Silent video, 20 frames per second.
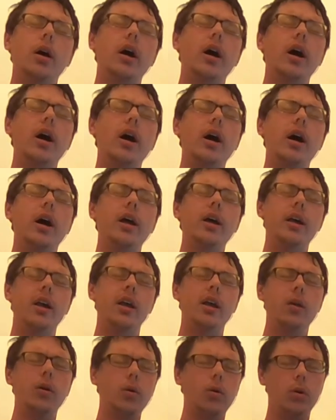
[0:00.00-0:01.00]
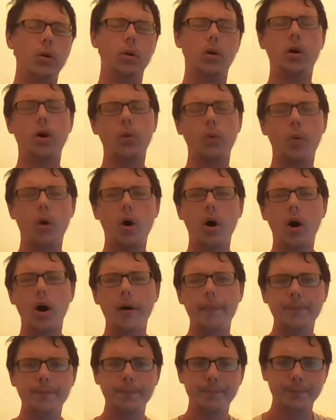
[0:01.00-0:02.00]
on
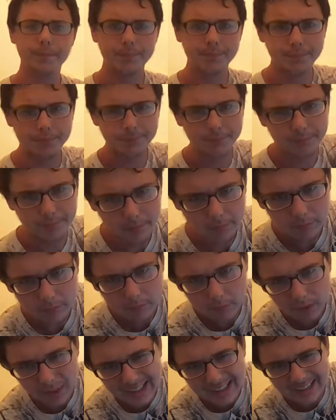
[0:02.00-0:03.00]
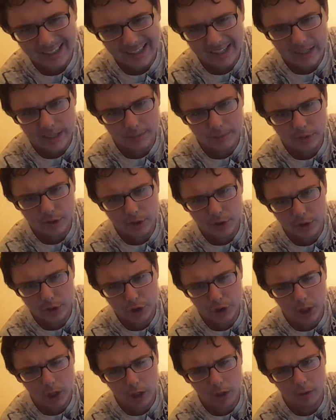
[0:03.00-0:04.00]
Raw, leading up to the
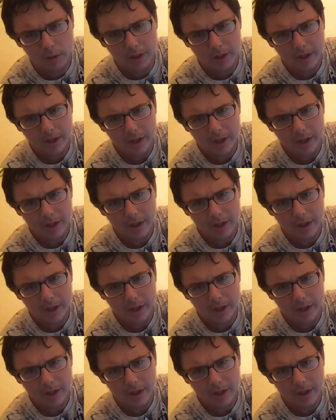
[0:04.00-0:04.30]
show.